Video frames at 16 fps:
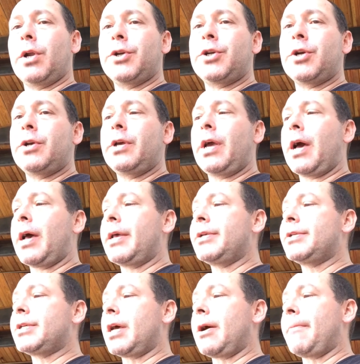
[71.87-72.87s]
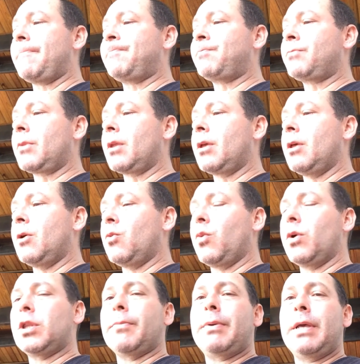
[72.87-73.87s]
want to show you guys um,
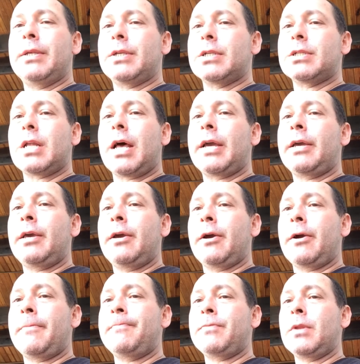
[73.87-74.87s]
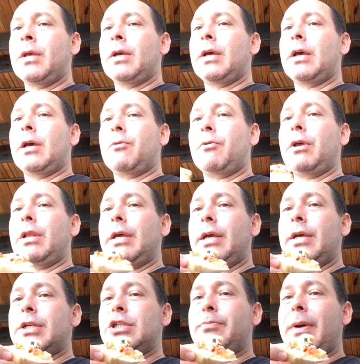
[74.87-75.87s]
what the pizza's like here. It really
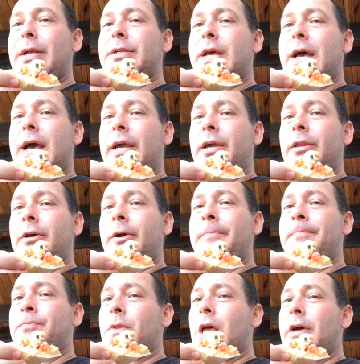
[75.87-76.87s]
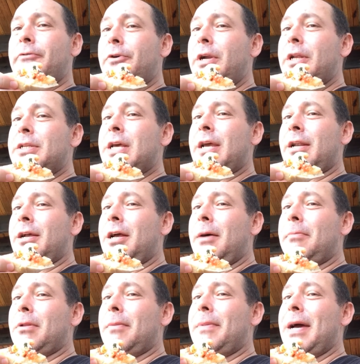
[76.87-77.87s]
is spectacular. I've already taken a
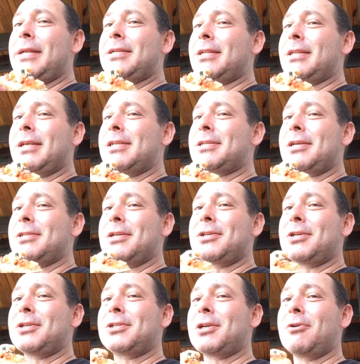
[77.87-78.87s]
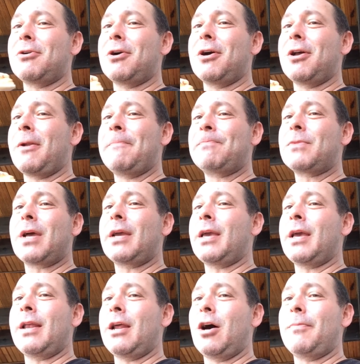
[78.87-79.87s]
couple of bites of this because it's just so good. I
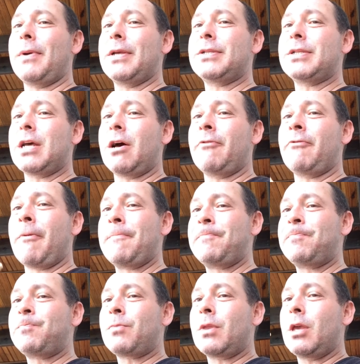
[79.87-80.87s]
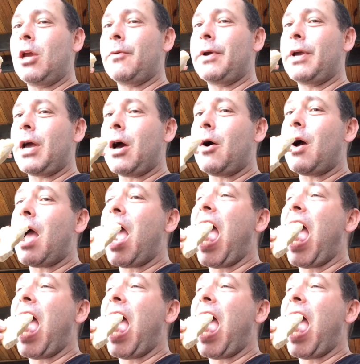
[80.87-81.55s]
can't help myself. Here we go.